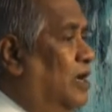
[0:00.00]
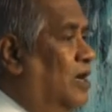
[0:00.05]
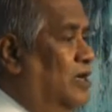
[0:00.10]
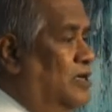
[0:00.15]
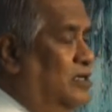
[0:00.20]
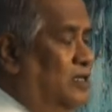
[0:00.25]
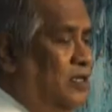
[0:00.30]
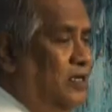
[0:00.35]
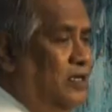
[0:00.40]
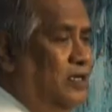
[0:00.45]

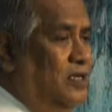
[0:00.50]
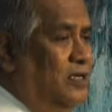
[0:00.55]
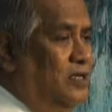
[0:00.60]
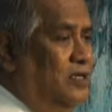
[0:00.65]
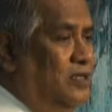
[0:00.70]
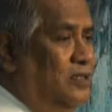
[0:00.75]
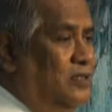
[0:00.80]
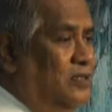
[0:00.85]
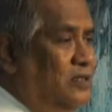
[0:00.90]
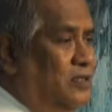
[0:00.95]
Either
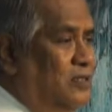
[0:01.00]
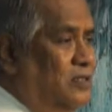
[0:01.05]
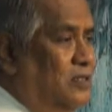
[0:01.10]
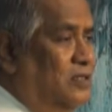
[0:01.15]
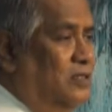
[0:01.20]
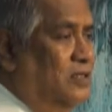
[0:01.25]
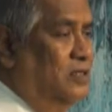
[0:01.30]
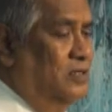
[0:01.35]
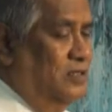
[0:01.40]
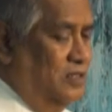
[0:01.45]

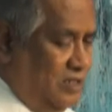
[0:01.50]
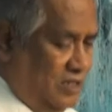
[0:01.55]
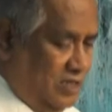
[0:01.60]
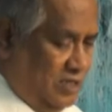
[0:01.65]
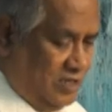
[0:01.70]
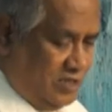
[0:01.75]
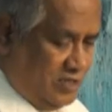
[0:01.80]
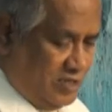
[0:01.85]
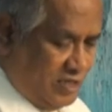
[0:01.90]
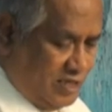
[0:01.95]

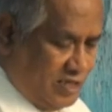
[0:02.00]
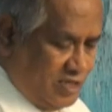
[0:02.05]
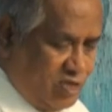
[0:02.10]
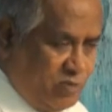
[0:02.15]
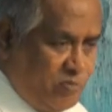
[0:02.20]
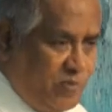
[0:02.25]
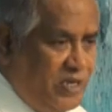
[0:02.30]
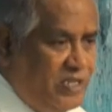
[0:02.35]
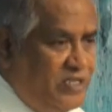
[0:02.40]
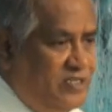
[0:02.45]
it is in
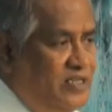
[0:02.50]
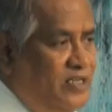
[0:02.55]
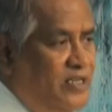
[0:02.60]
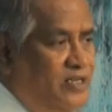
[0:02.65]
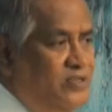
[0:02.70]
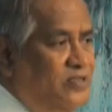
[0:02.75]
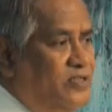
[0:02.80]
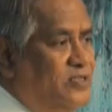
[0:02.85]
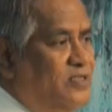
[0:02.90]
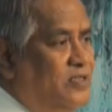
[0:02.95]
his
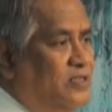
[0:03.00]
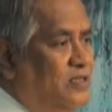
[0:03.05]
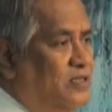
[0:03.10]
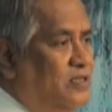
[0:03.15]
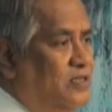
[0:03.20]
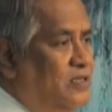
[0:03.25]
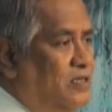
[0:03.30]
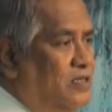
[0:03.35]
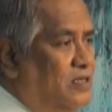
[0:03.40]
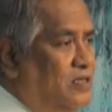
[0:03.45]
presence,
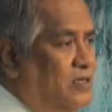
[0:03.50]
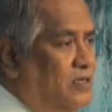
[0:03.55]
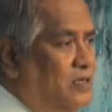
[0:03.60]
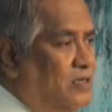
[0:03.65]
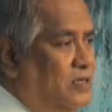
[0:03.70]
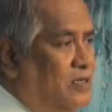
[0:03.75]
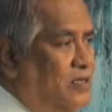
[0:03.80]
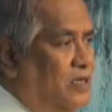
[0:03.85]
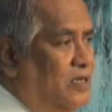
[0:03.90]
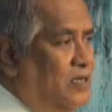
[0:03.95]

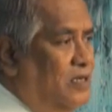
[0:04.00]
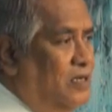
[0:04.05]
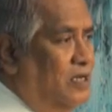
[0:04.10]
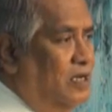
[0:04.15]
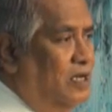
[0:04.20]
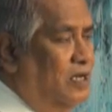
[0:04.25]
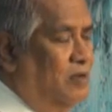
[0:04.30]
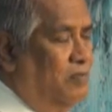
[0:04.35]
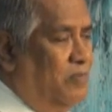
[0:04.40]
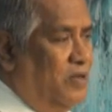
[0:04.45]

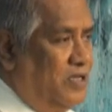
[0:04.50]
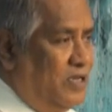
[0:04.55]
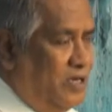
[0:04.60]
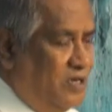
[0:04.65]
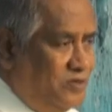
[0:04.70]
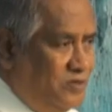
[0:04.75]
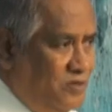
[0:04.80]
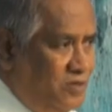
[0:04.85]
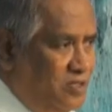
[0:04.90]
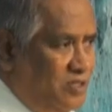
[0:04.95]
uh,
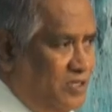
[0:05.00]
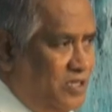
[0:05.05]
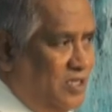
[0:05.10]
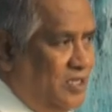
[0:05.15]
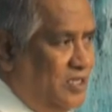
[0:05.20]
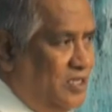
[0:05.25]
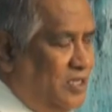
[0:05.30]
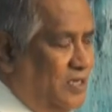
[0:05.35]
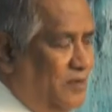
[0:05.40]
because you think